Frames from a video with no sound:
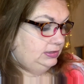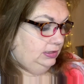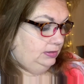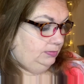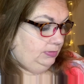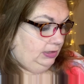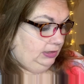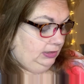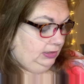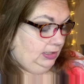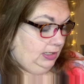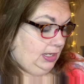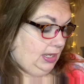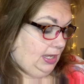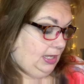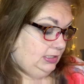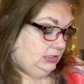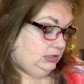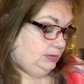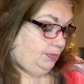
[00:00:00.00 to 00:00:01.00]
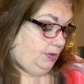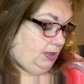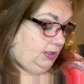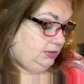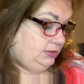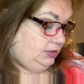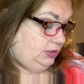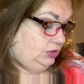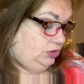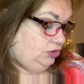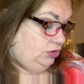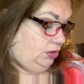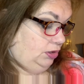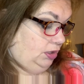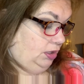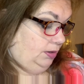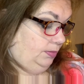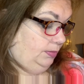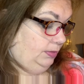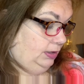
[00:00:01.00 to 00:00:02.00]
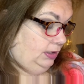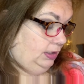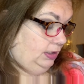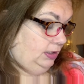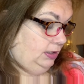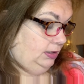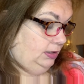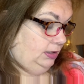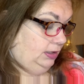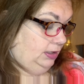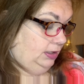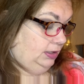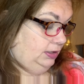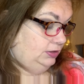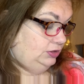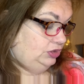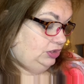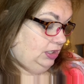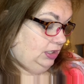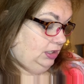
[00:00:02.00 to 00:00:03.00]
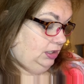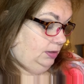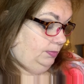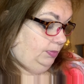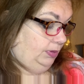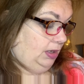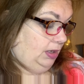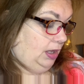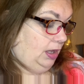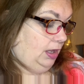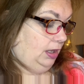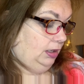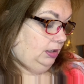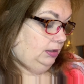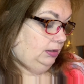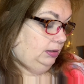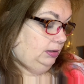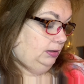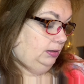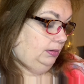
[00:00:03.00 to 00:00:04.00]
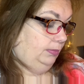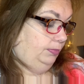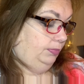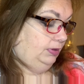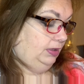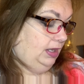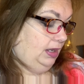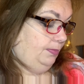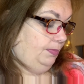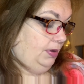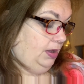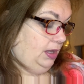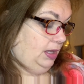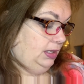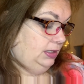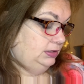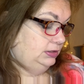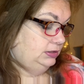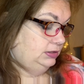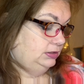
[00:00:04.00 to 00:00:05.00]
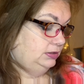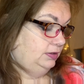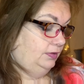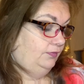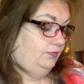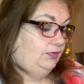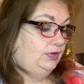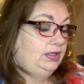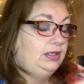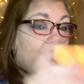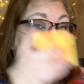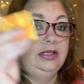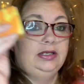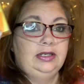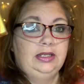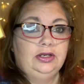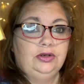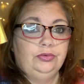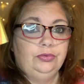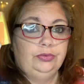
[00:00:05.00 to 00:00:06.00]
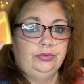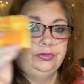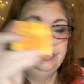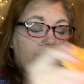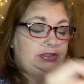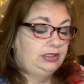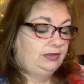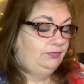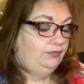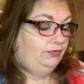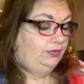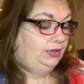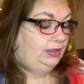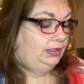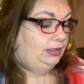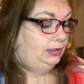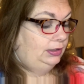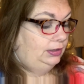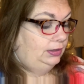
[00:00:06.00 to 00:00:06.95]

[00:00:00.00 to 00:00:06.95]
in my last BoxyCharm, the Jekka Block Play Pots, vegan and cruelty-free.